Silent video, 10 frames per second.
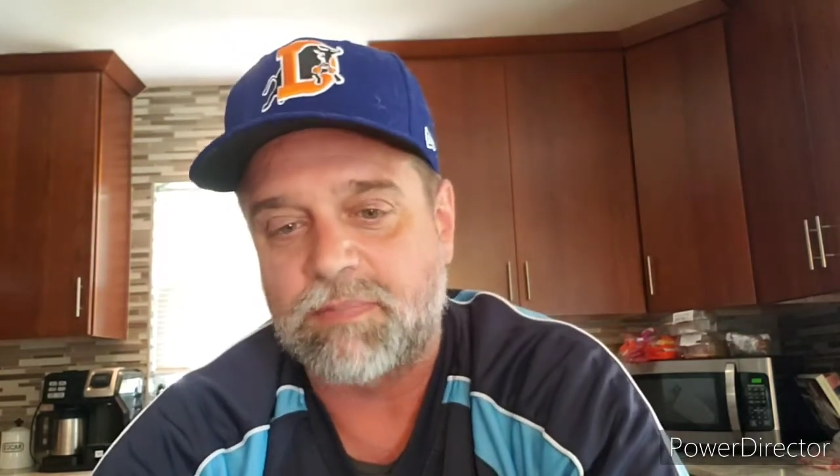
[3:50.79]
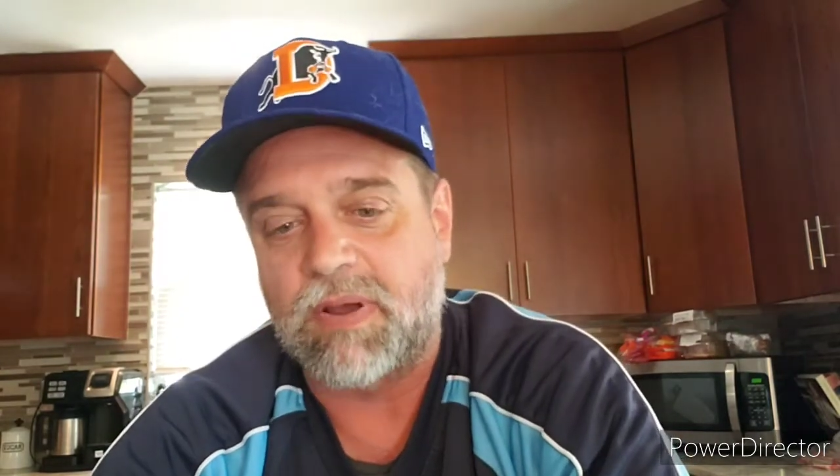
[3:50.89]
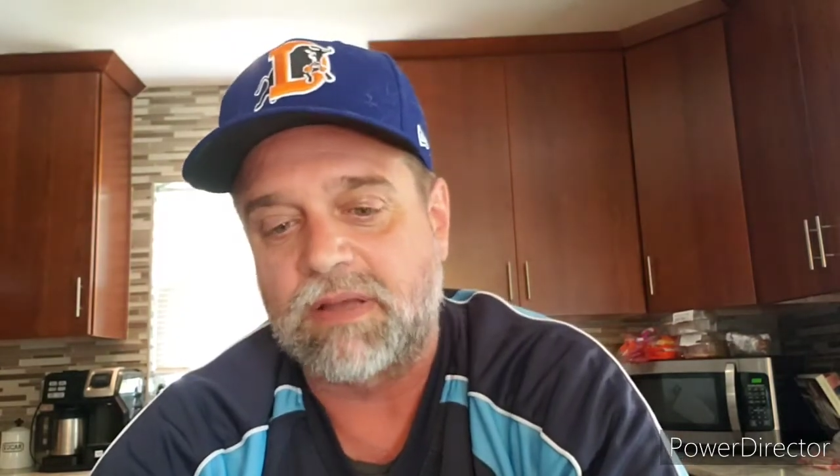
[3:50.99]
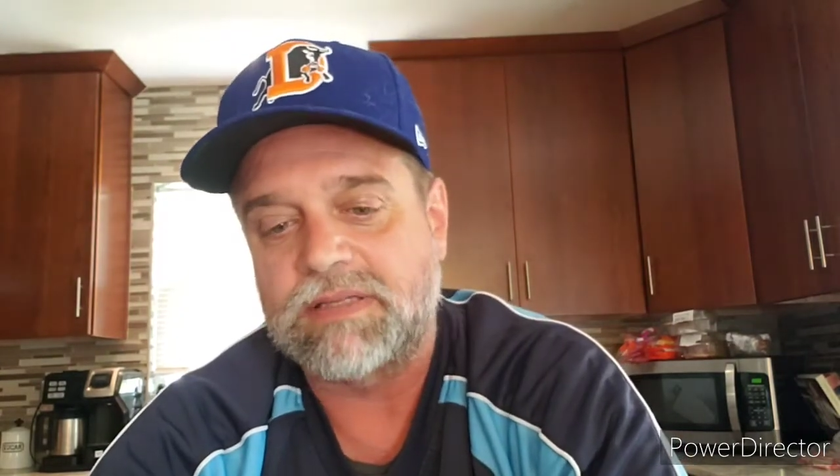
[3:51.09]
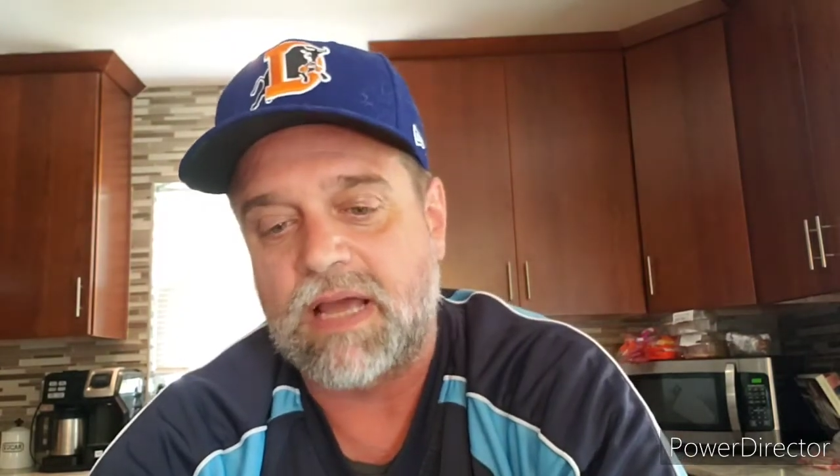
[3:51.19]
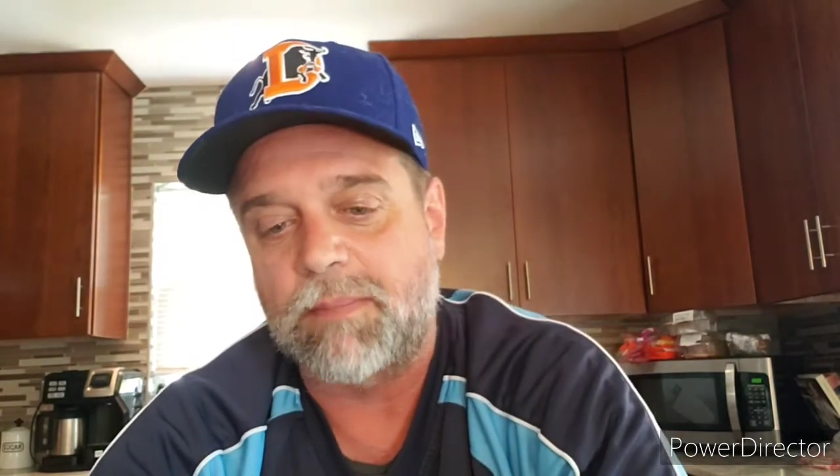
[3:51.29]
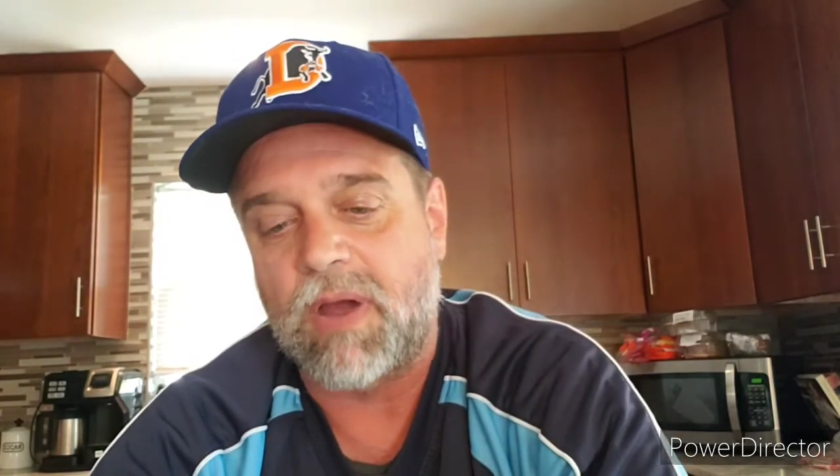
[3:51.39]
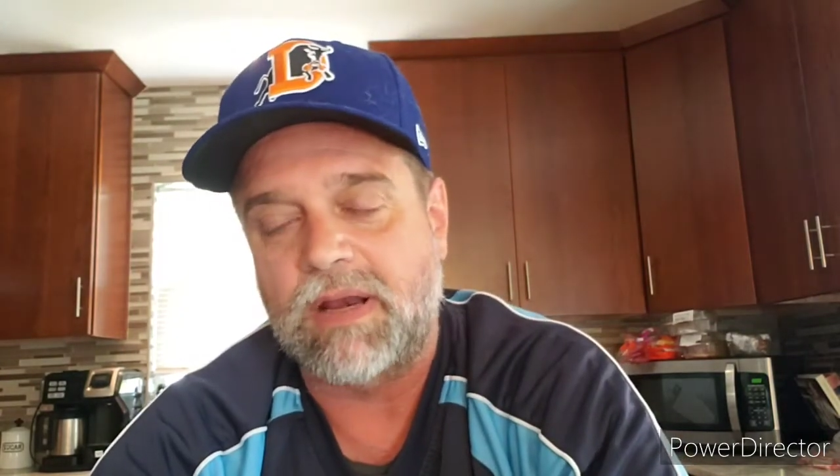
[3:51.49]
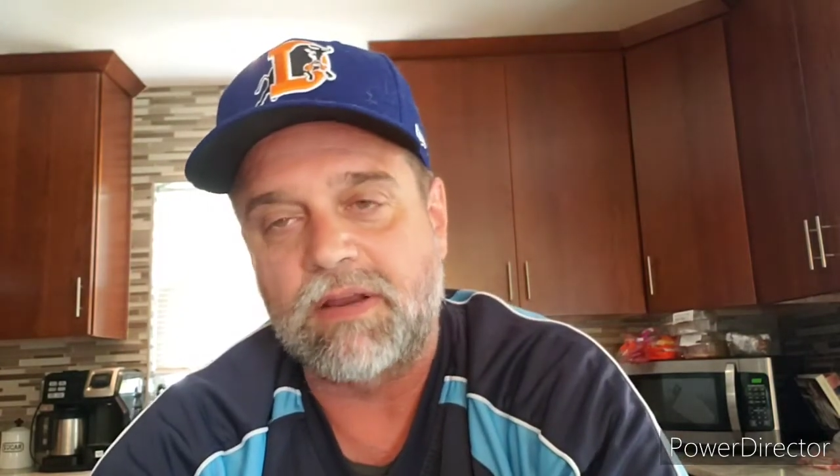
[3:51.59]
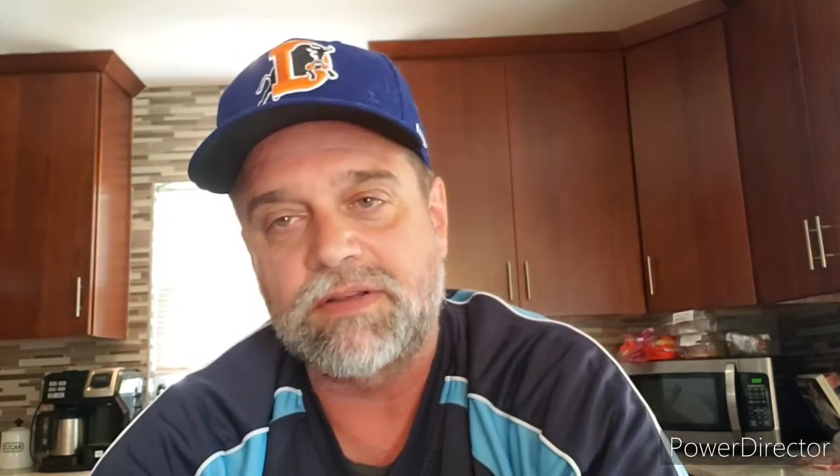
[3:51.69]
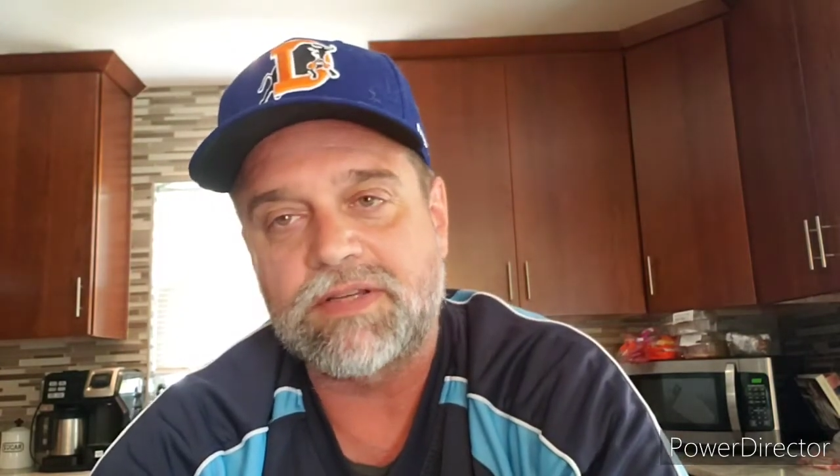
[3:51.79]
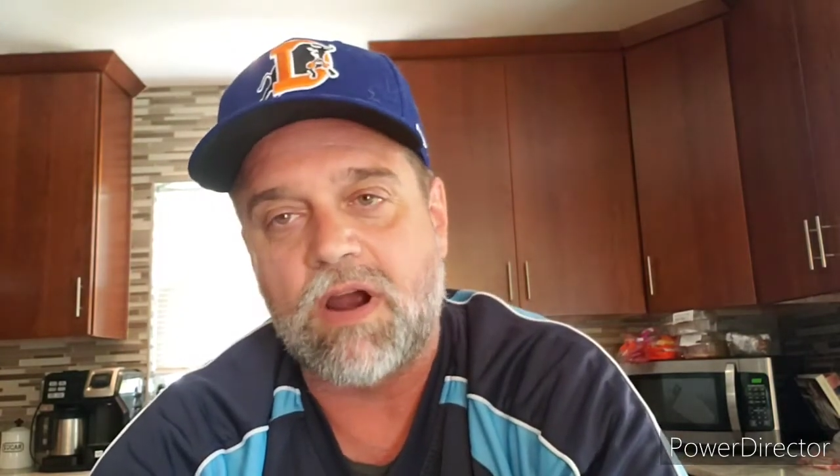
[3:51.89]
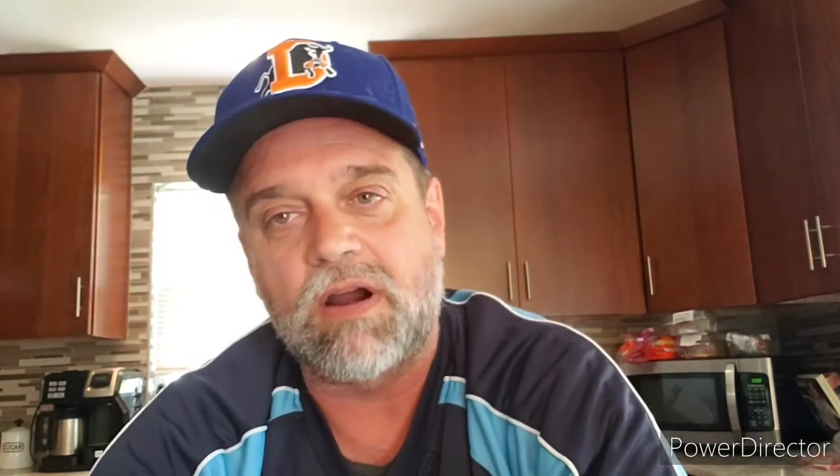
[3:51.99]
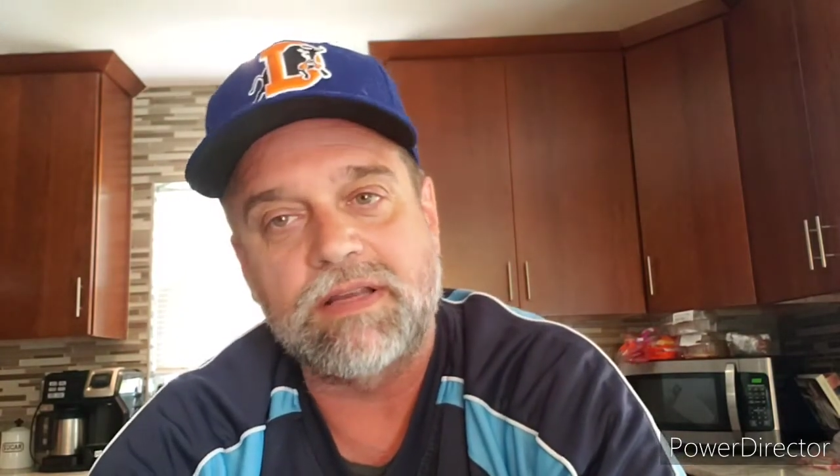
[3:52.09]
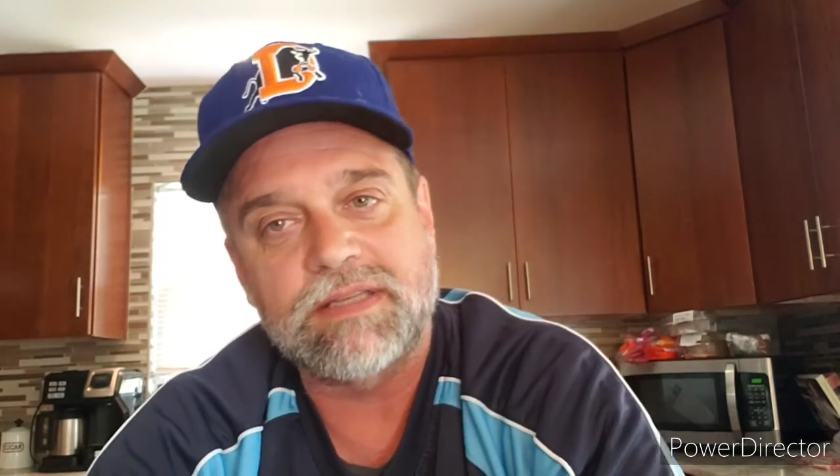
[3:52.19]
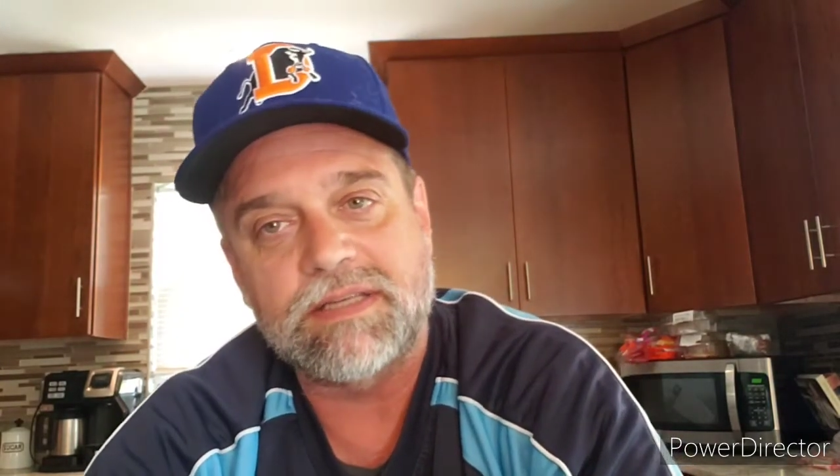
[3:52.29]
but on his card he's